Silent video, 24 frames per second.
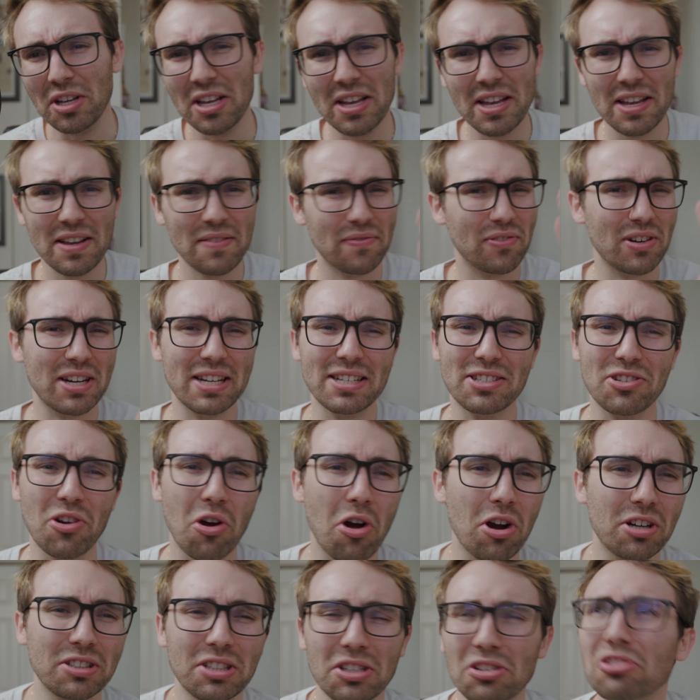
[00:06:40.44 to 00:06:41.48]
freaking
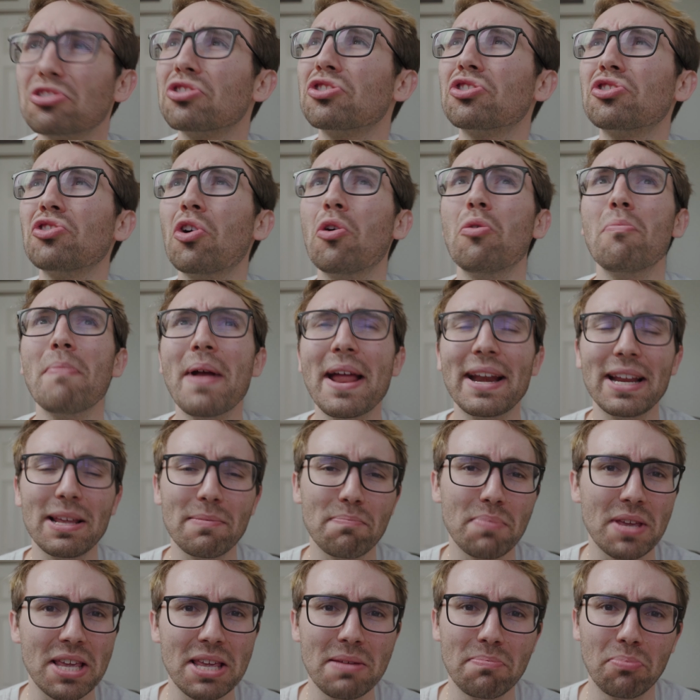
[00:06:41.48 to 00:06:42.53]
talk to so many
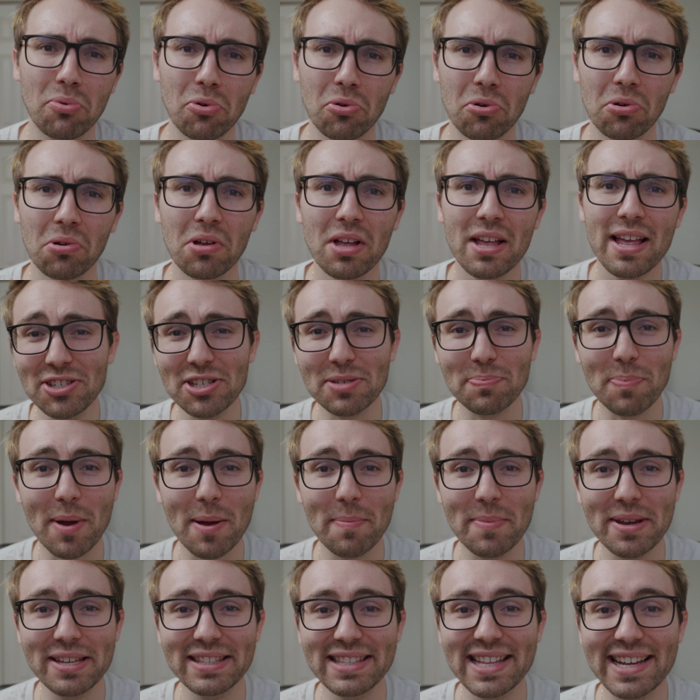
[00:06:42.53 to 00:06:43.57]
people just by
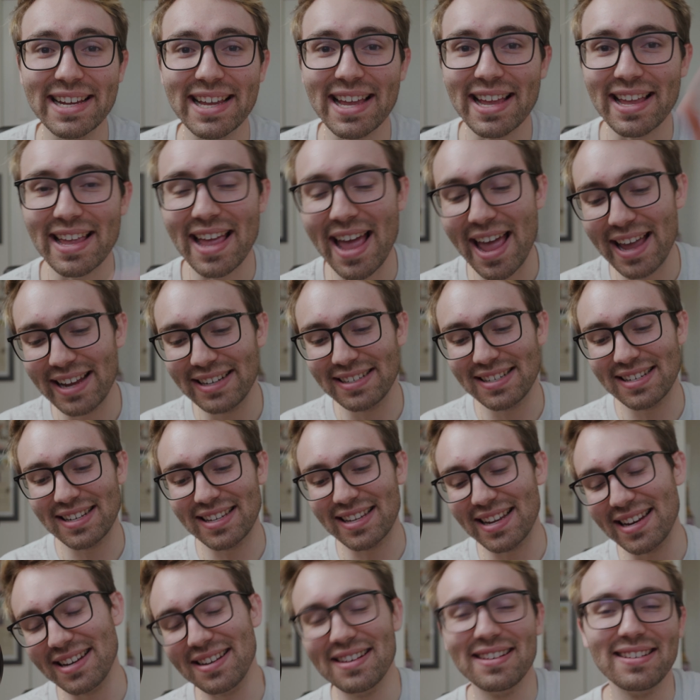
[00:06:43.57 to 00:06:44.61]
being like, hey,
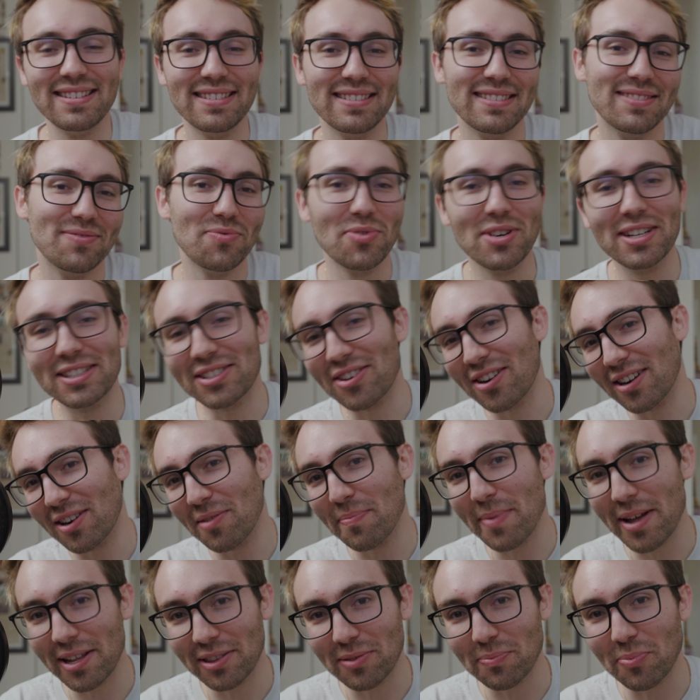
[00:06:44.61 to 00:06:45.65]
want to talk
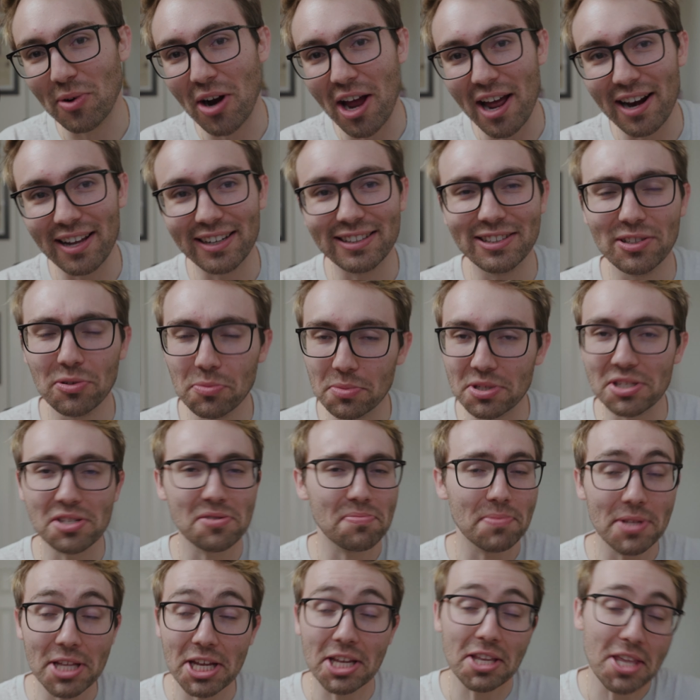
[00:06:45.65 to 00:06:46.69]
about the product? And
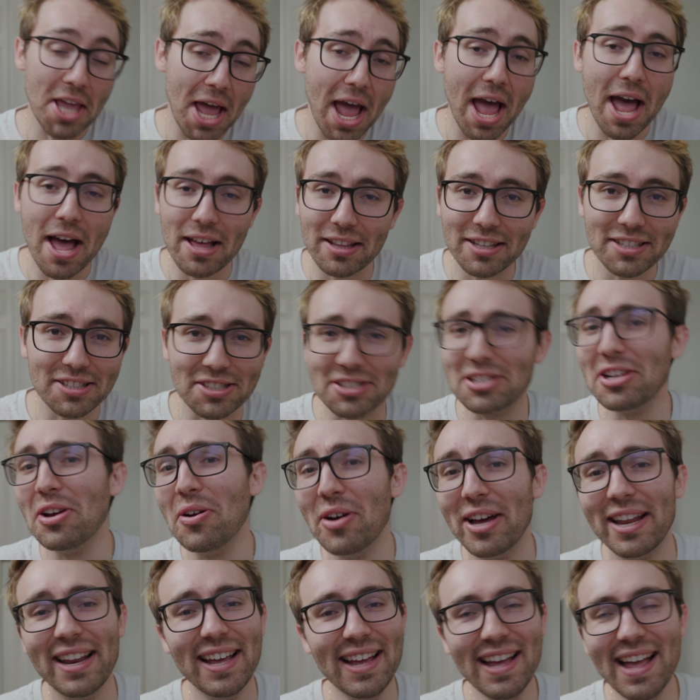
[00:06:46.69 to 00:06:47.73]
just be like, yeah, let's
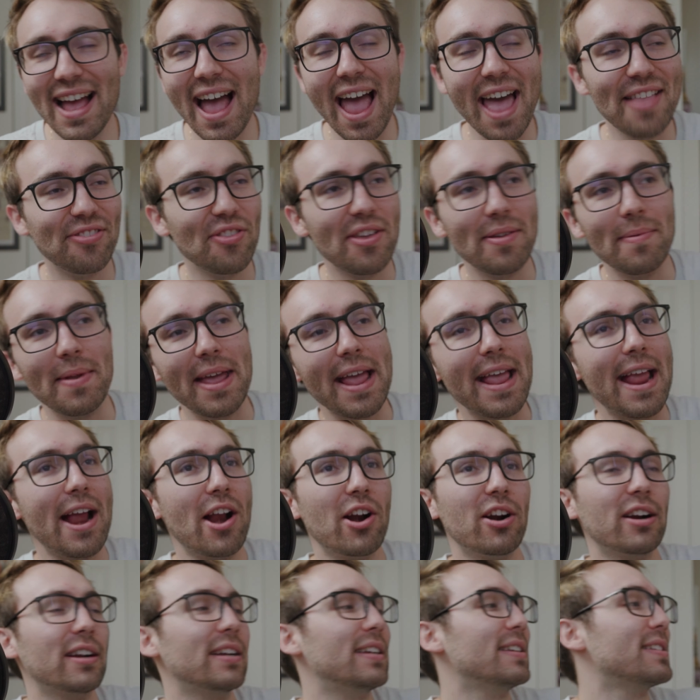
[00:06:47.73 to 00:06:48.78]
do it. And then
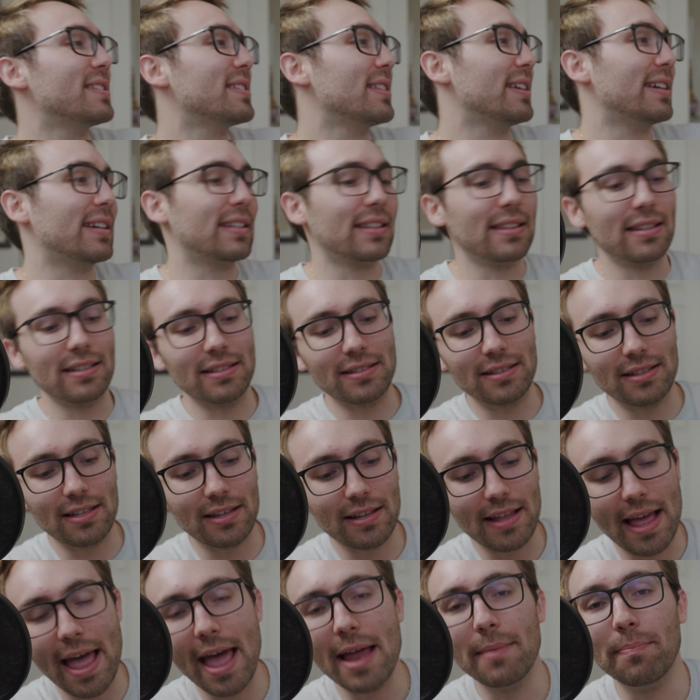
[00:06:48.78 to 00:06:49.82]
Eric is like
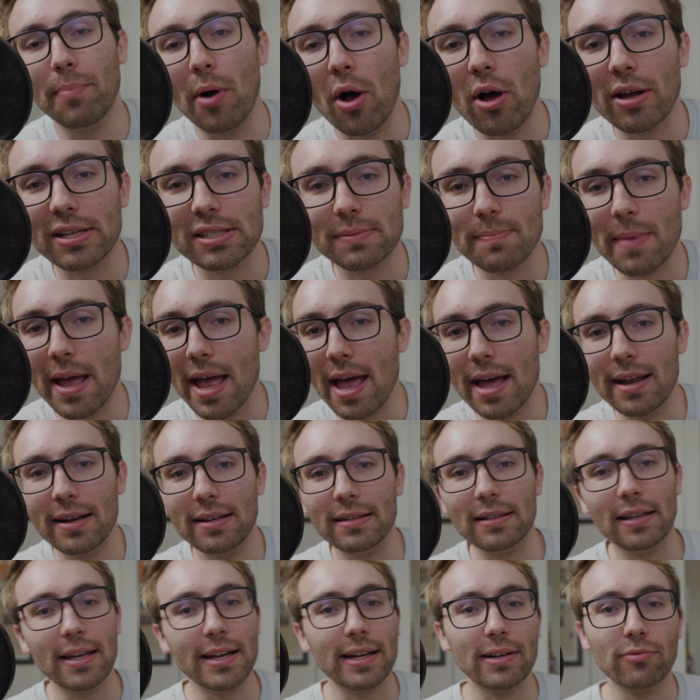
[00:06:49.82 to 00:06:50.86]
the head boss man
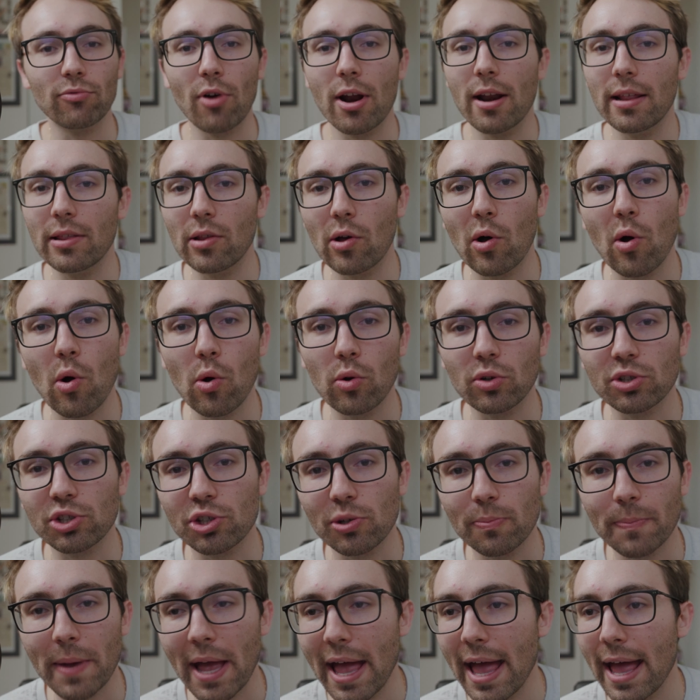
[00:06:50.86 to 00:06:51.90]
and like running the whole
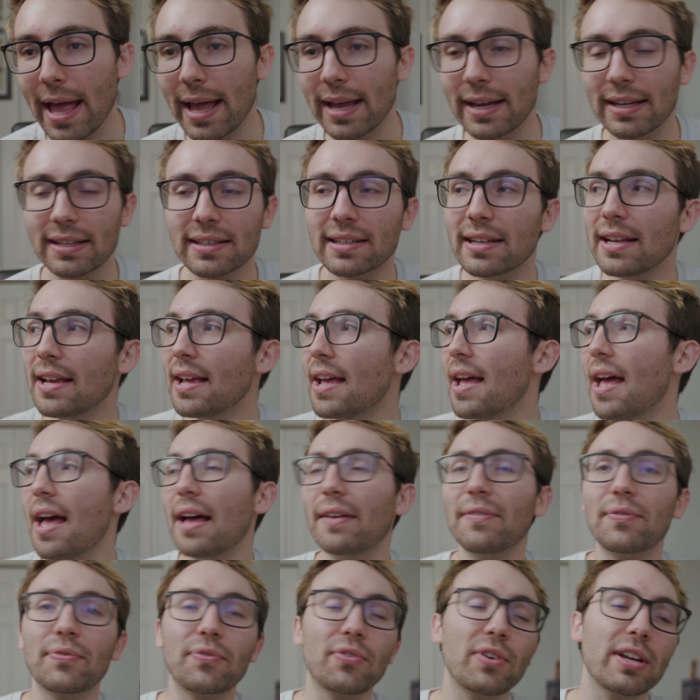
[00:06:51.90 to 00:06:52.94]
shebang and
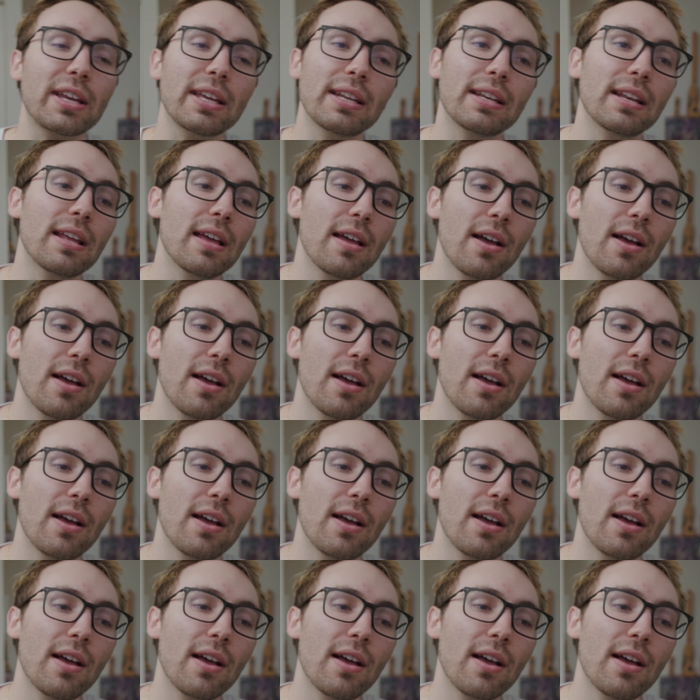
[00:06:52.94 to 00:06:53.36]
freaking